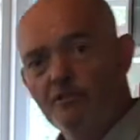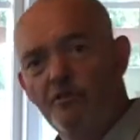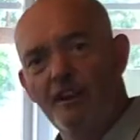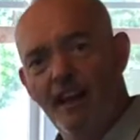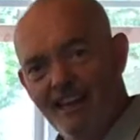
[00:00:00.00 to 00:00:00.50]
for
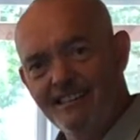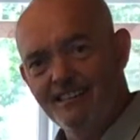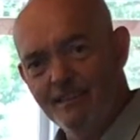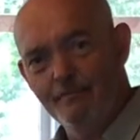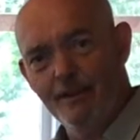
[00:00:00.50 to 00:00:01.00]

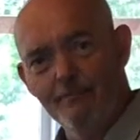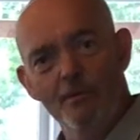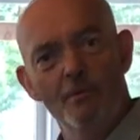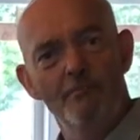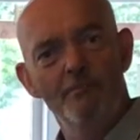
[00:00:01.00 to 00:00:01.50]
lazy
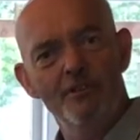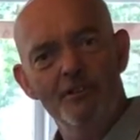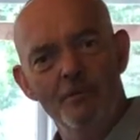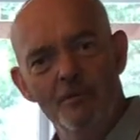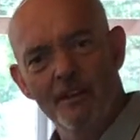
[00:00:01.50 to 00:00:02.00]
people that
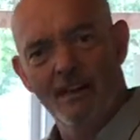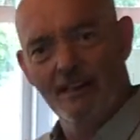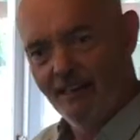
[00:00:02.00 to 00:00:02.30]
don't want to clean